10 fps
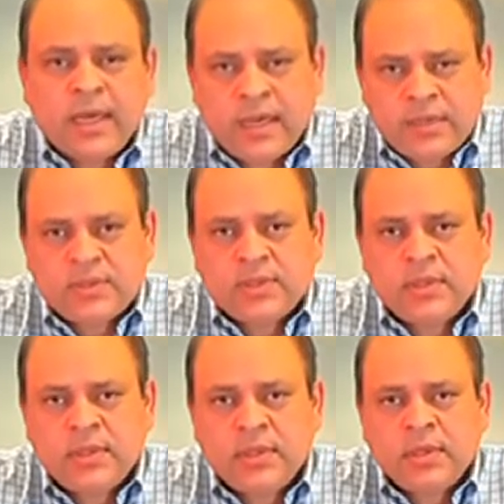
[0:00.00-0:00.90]

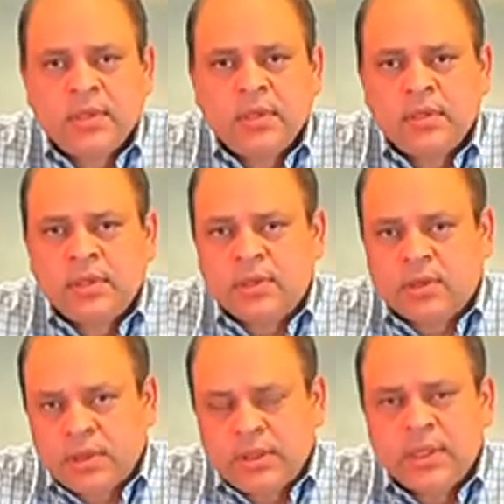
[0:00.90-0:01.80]
Hence, the
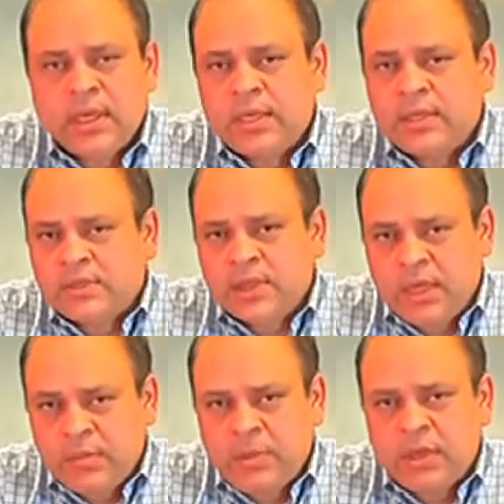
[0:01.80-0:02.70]
thought. Hence, the
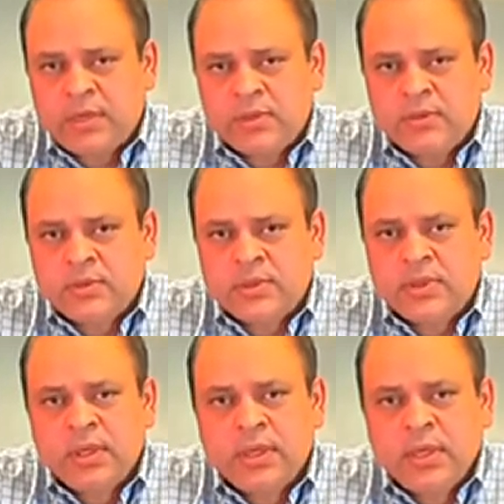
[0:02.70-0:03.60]
enabling
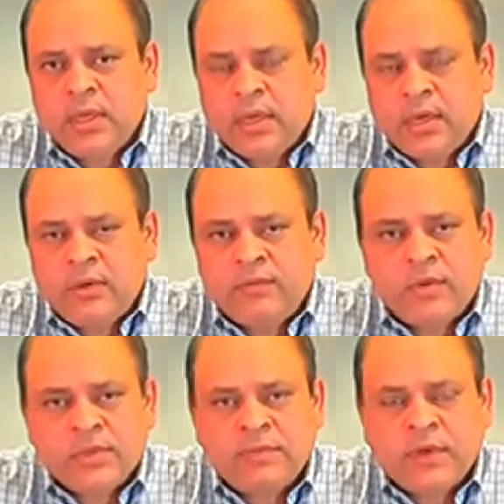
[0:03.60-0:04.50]
resolution. Mm. And of
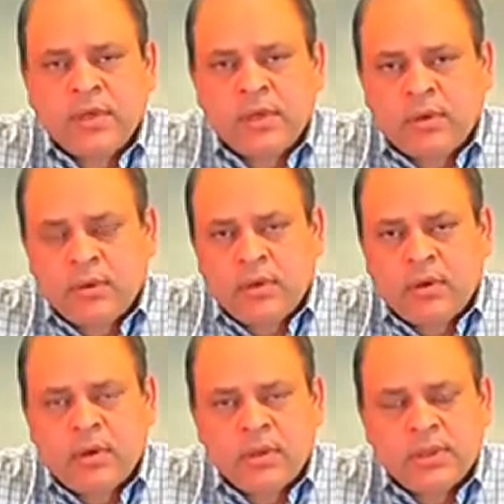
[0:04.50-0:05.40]
course, the final call,
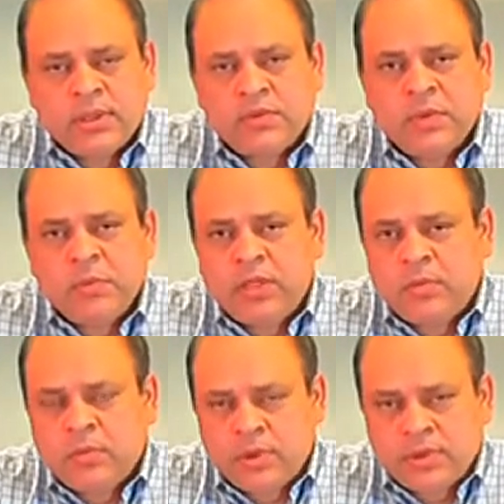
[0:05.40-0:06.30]
call on this will be
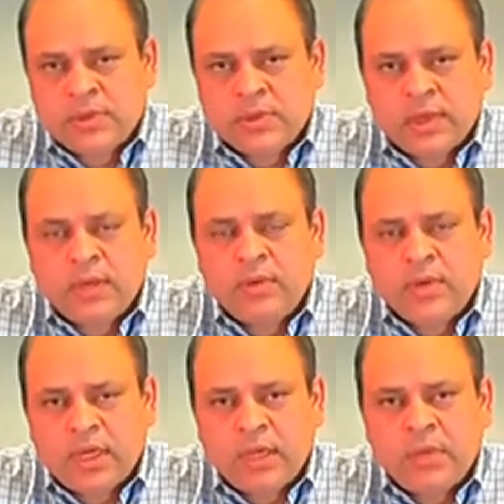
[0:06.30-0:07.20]
the boards
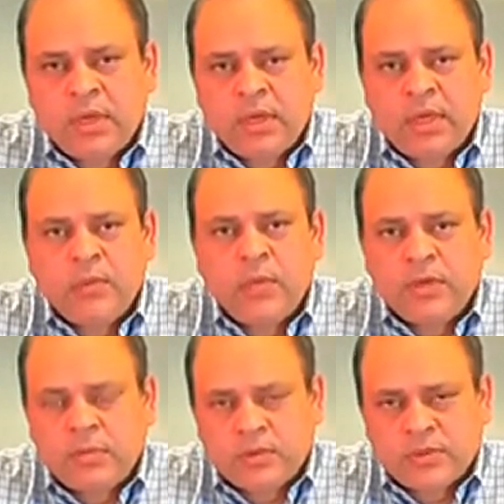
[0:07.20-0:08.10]
around timing and
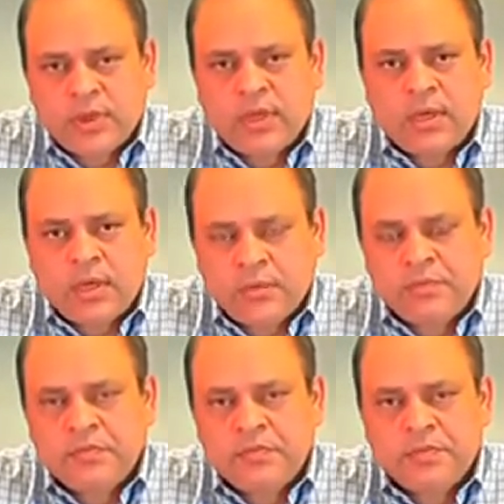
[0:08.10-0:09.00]
when to proceed and how.
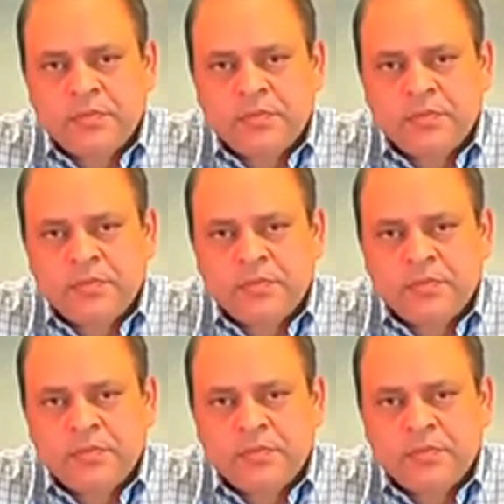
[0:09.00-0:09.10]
